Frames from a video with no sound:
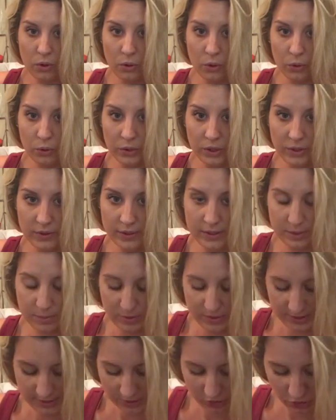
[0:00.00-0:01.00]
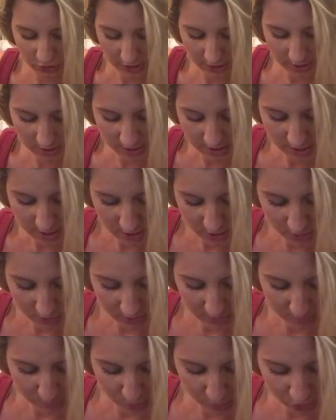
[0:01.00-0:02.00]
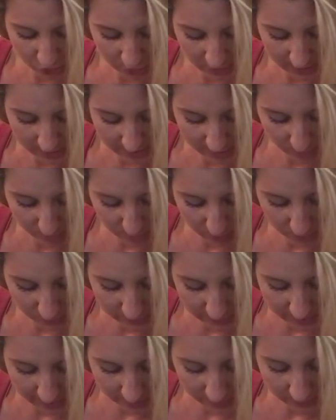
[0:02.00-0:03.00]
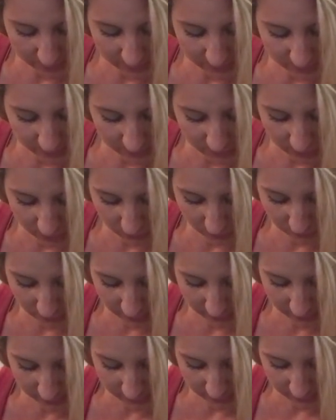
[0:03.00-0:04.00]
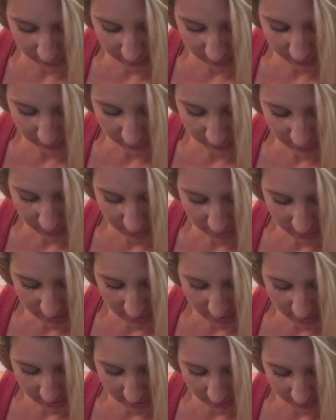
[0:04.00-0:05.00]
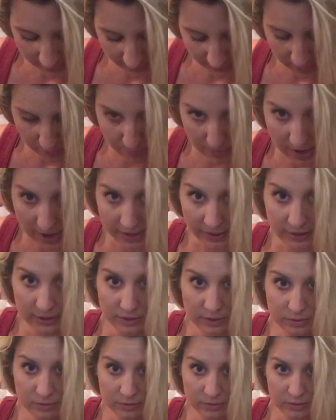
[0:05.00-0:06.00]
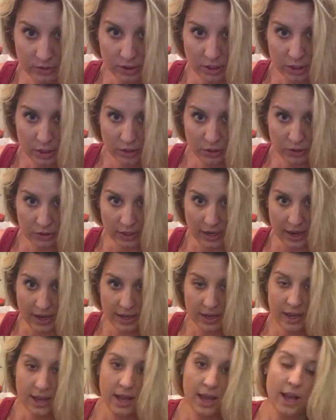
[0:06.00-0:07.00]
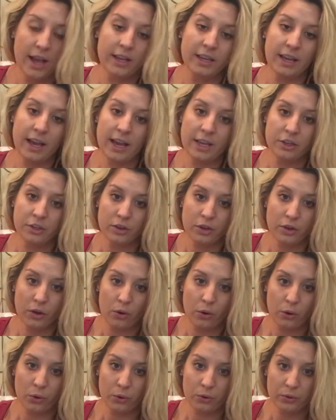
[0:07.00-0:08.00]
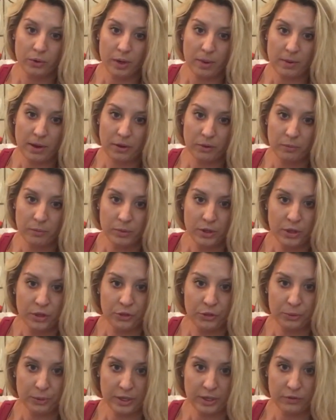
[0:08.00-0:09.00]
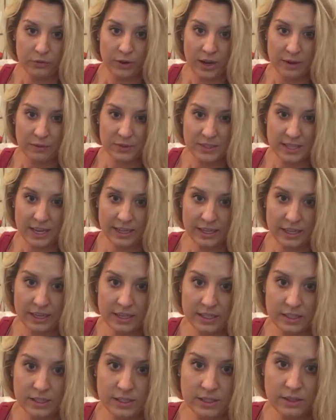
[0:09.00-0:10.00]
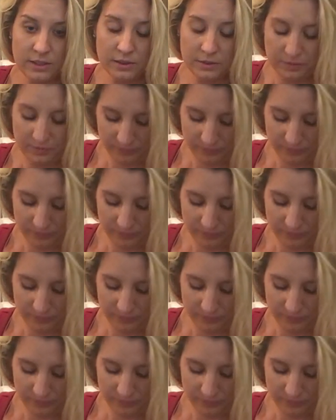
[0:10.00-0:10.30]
Hold it in this position. You can push that elbow down into the surface and then come back. Okay? Again, hold about 3 to 5 seconds